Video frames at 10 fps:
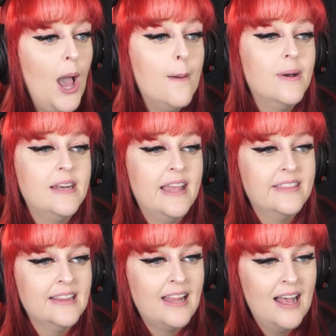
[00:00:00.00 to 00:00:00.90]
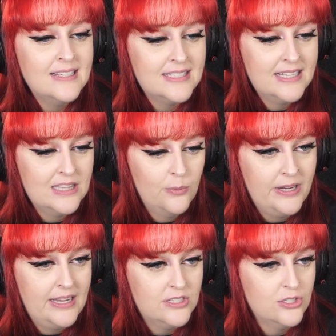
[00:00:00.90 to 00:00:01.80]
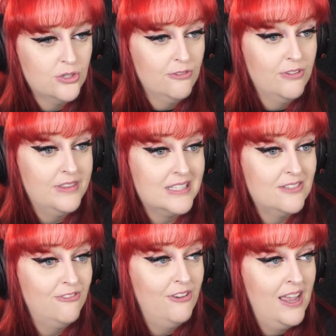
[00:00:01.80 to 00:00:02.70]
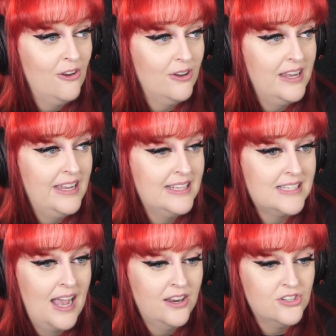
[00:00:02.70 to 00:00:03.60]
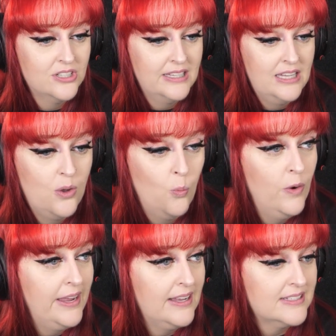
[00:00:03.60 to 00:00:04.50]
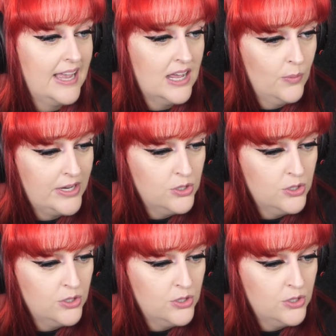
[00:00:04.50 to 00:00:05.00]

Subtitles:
But now the last thing that we need to do for this fairy is actually wings. How do I do